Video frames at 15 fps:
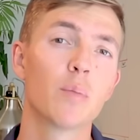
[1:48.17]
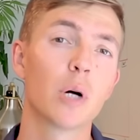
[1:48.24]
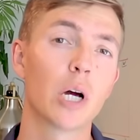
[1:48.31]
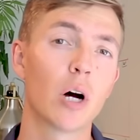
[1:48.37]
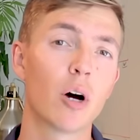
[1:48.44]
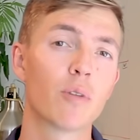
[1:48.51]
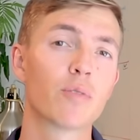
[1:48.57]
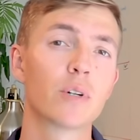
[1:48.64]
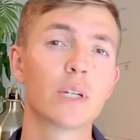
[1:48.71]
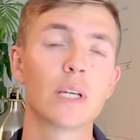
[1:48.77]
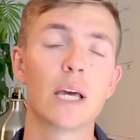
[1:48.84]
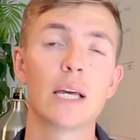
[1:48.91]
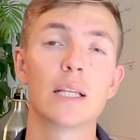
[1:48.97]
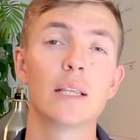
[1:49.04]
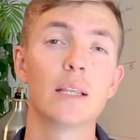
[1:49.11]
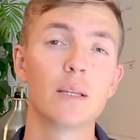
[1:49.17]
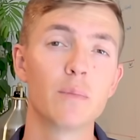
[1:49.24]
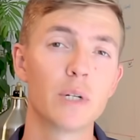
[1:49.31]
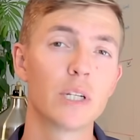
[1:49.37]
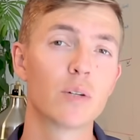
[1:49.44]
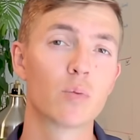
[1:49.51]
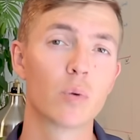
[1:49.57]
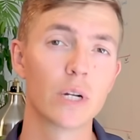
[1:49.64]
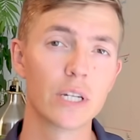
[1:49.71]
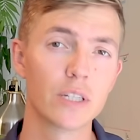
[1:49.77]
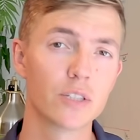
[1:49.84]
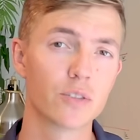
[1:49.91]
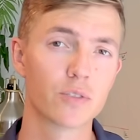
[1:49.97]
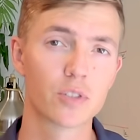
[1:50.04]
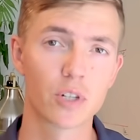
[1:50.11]
by offering a limited
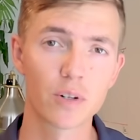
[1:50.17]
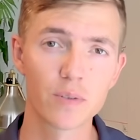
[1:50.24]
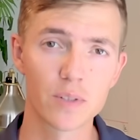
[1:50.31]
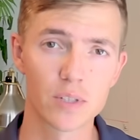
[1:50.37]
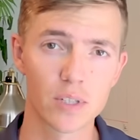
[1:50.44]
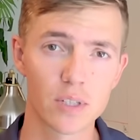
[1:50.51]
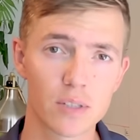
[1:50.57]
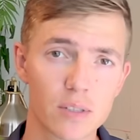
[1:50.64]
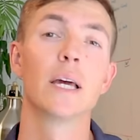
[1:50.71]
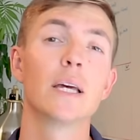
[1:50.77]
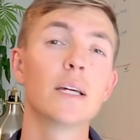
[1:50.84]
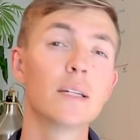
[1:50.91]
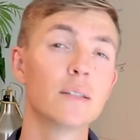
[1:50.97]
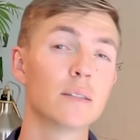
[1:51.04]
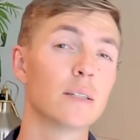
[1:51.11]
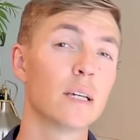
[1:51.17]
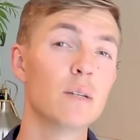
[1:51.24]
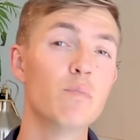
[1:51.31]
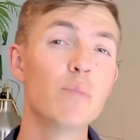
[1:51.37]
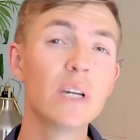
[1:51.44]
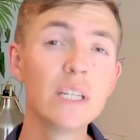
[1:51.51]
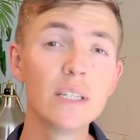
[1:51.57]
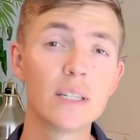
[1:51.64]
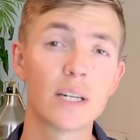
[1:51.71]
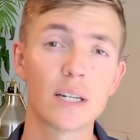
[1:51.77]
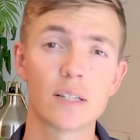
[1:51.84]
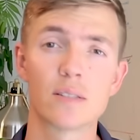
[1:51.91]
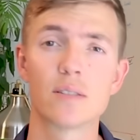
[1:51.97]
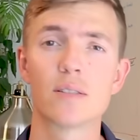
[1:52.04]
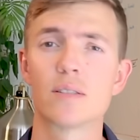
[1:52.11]
range of services. And in many
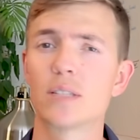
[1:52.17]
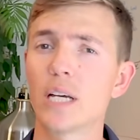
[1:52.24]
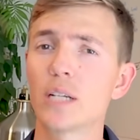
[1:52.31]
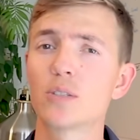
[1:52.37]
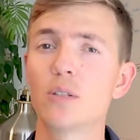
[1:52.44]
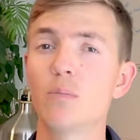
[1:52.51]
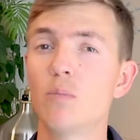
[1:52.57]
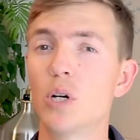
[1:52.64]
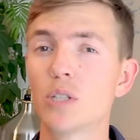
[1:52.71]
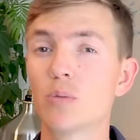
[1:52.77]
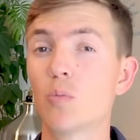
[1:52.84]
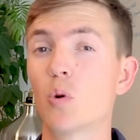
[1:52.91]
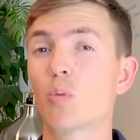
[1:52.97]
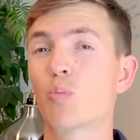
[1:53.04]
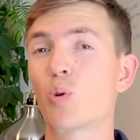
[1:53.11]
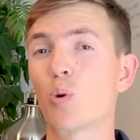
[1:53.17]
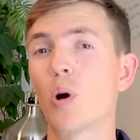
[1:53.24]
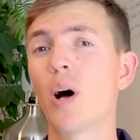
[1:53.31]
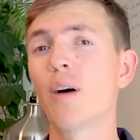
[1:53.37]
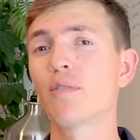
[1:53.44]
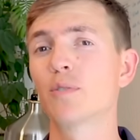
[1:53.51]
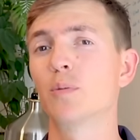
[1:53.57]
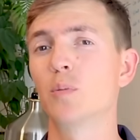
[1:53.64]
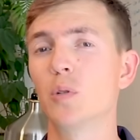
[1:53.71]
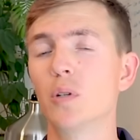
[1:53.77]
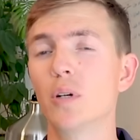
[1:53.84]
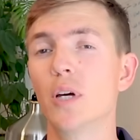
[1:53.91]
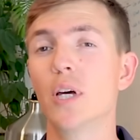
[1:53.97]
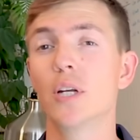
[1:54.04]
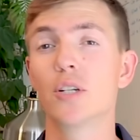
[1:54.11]
cases, it's actually much more
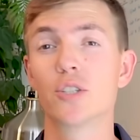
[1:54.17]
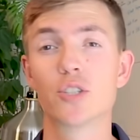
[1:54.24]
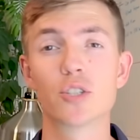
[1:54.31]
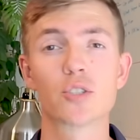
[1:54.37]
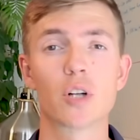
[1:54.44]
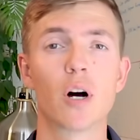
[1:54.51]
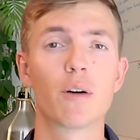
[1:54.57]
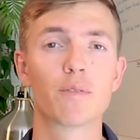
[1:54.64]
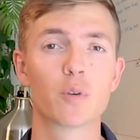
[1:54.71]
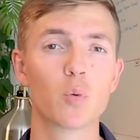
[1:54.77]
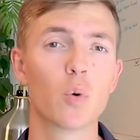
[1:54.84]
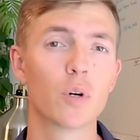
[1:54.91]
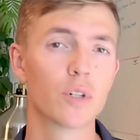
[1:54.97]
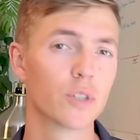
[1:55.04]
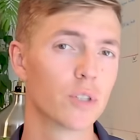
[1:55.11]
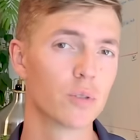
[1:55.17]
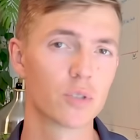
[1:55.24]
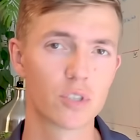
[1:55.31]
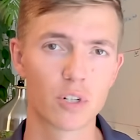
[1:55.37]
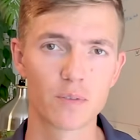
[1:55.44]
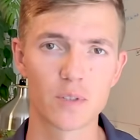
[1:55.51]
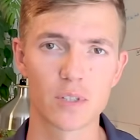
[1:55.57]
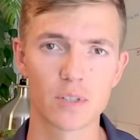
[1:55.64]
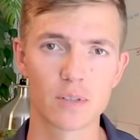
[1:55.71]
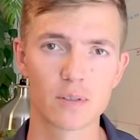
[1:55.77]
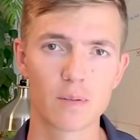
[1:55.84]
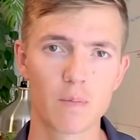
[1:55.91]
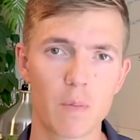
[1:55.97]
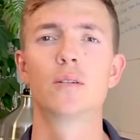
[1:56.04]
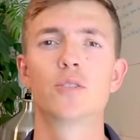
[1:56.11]
profitable to just offer 1 or 2
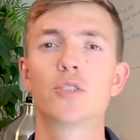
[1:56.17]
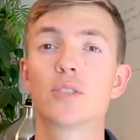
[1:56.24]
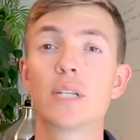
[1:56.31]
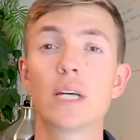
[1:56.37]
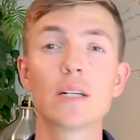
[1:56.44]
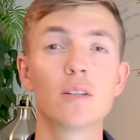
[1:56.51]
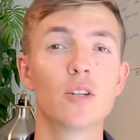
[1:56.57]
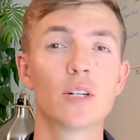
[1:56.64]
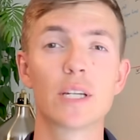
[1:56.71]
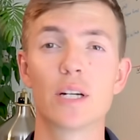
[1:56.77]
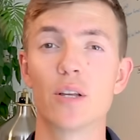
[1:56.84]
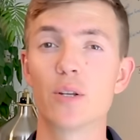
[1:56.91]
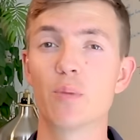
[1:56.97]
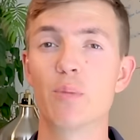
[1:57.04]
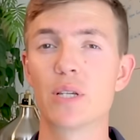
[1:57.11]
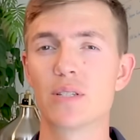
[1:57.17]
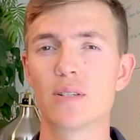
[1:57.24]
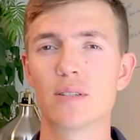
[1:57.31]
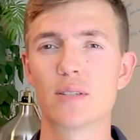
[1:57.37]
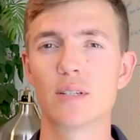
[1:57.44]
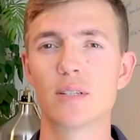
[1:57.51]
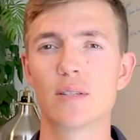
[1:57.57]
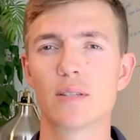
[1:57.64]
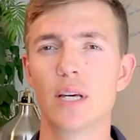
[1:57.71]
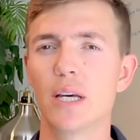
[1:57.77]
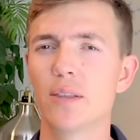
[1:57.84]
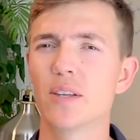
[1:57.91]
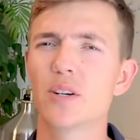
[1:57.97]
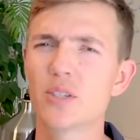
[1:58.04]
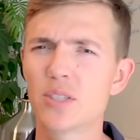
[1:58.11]
services. Just take a look at other businesses
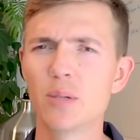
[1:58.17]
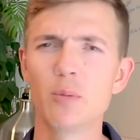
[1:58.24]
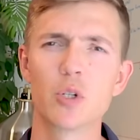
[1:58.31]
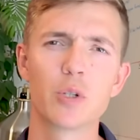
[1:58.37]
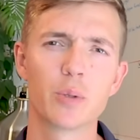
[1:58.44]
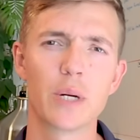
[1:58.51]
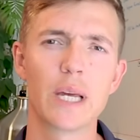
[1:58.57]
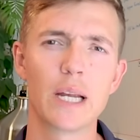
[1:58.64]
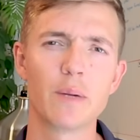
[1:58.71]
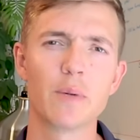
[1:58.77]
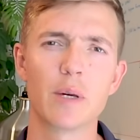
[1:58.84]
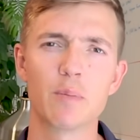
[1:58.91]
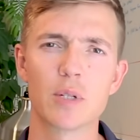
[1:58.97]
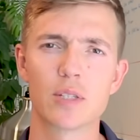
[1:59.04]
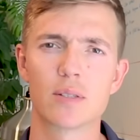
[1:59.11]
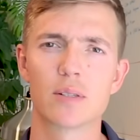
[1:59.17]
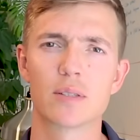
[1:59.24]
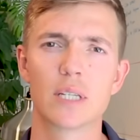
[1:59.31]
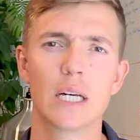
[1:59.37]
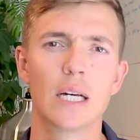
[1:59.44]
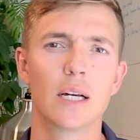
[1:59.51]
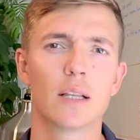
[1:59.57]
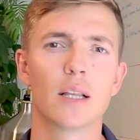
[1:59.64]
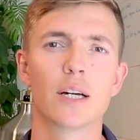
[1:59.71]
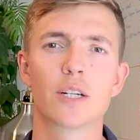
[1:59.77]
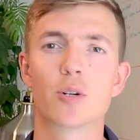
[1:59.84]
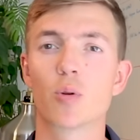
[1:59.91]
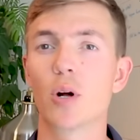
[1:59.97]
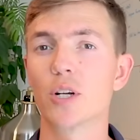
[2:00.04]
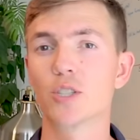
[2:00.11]
that are similar to a handyman business, like
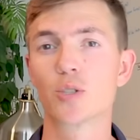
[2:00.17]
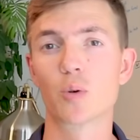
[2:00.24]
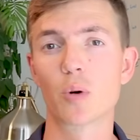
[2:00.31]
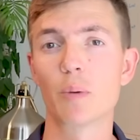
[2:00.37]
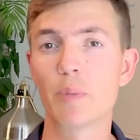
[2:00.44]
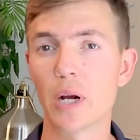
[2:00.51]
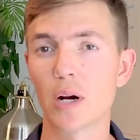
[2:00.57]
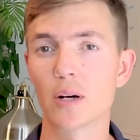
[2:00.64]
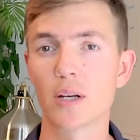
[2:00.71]
garage door repair